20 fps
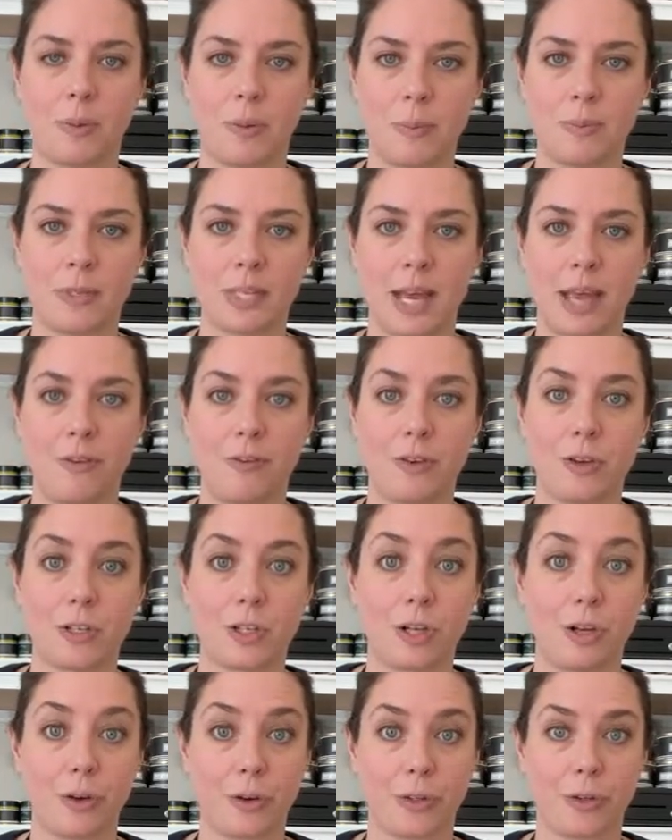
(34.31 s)
the website for you
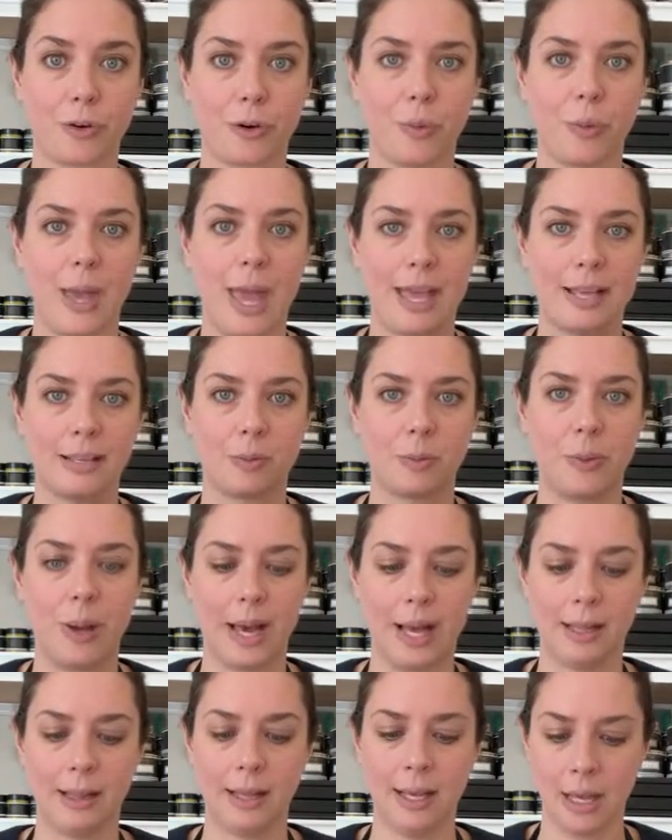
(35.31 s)
to look through as
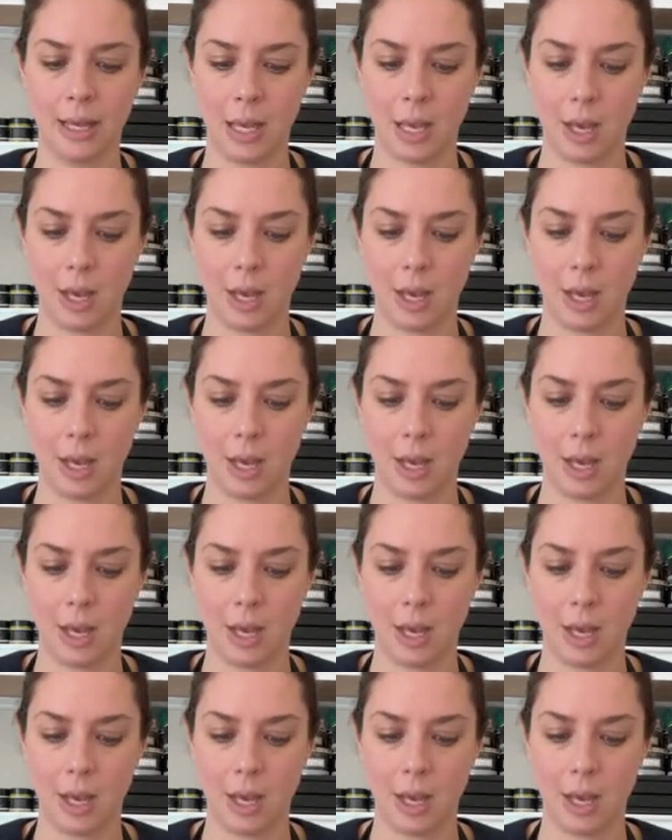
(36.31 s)
well.